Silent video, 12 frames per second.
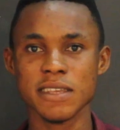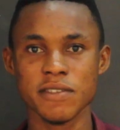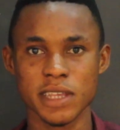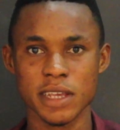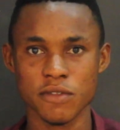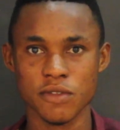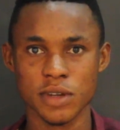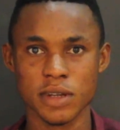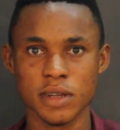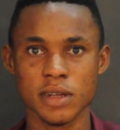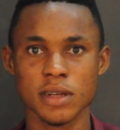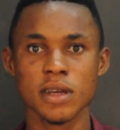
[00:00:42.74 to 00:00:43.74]
century.
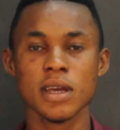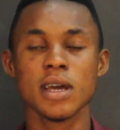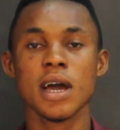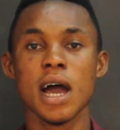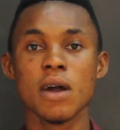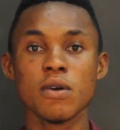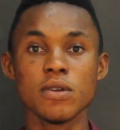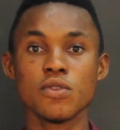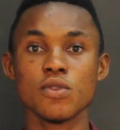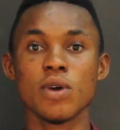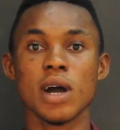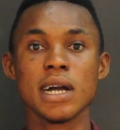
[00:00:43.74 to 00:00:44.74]
According
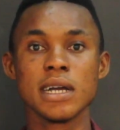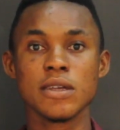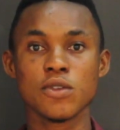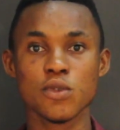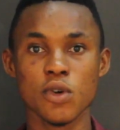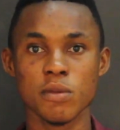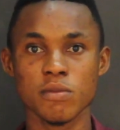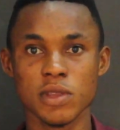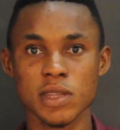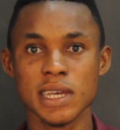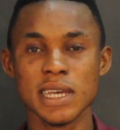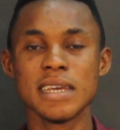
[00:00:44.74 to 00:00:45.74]
to August Comte,
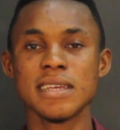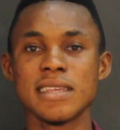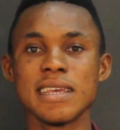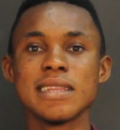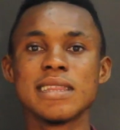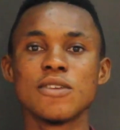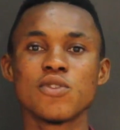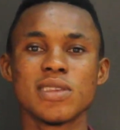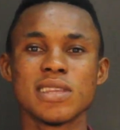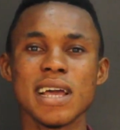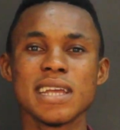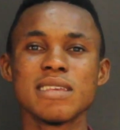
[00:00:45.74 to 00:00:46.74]
he said the
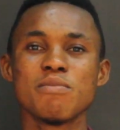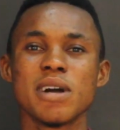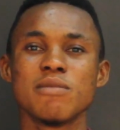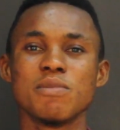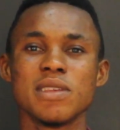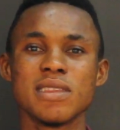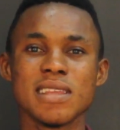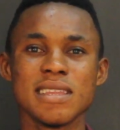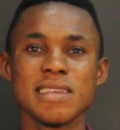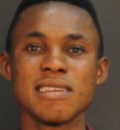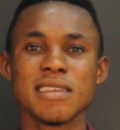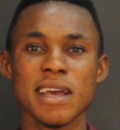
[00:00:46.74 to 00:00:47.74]
society must be studied
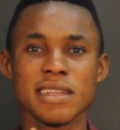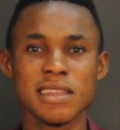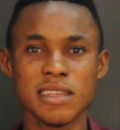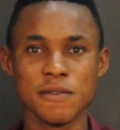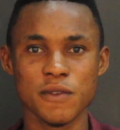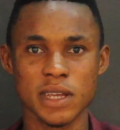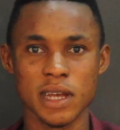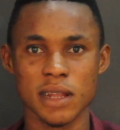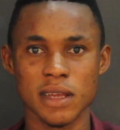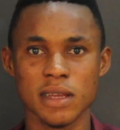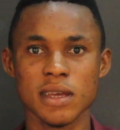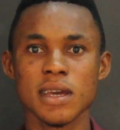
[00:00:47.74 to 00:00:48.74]
scientifically.
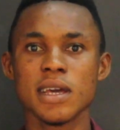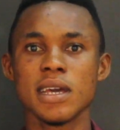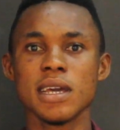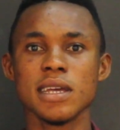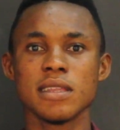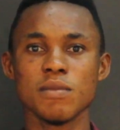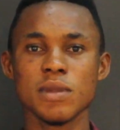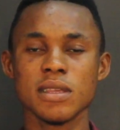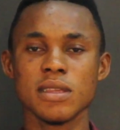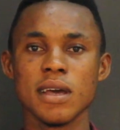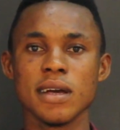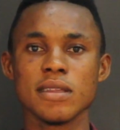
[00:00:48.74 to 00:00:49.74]
It means
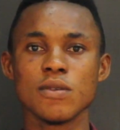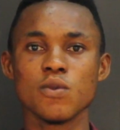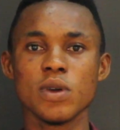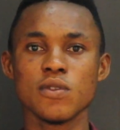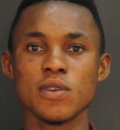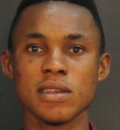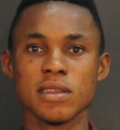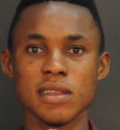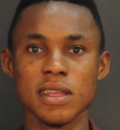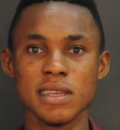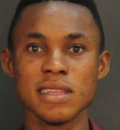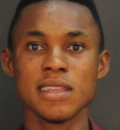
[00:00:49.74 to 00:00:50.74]
that when you are
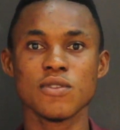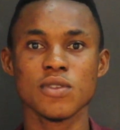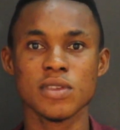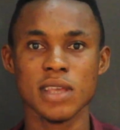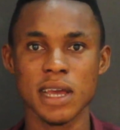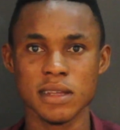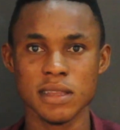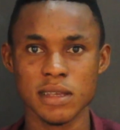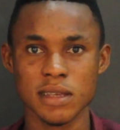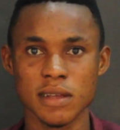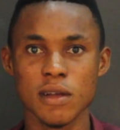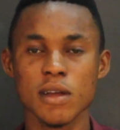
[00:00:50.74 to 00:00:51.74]
studying the
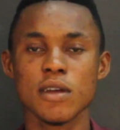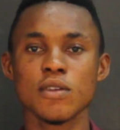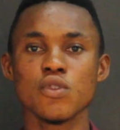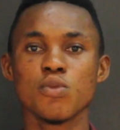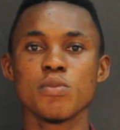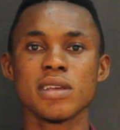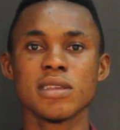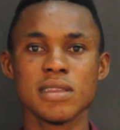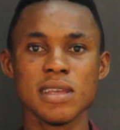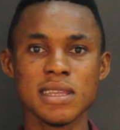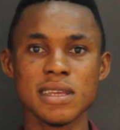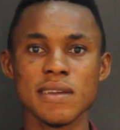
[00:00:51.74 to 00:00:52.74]
society, you must
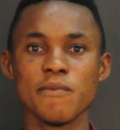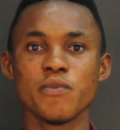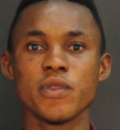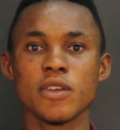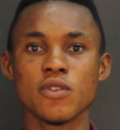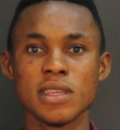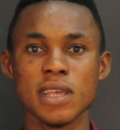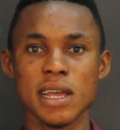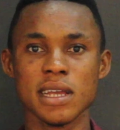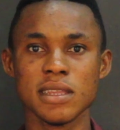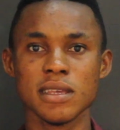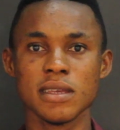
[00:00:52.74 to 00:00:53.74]
study the
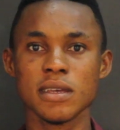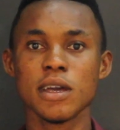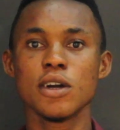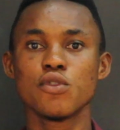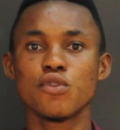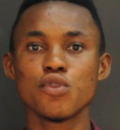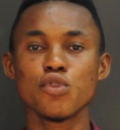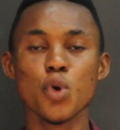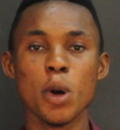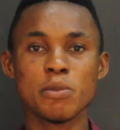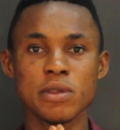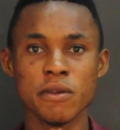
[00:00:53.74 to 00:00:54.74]
society through
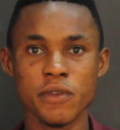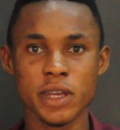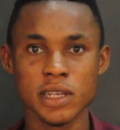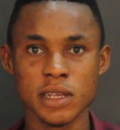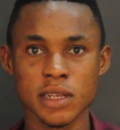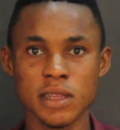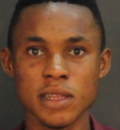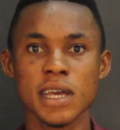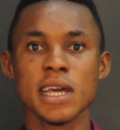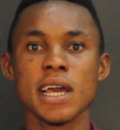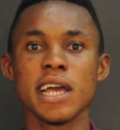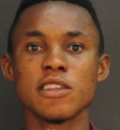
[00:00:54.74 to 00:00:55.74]
observation,
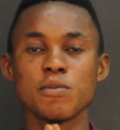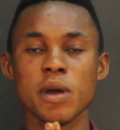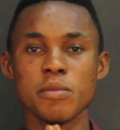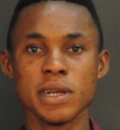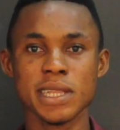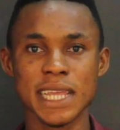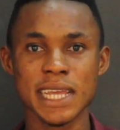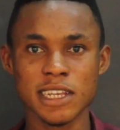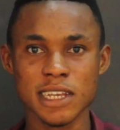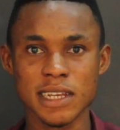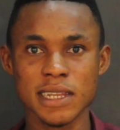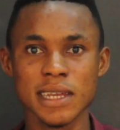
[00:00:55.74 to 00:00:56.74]

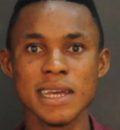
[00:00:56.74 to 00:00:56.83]
experimentation,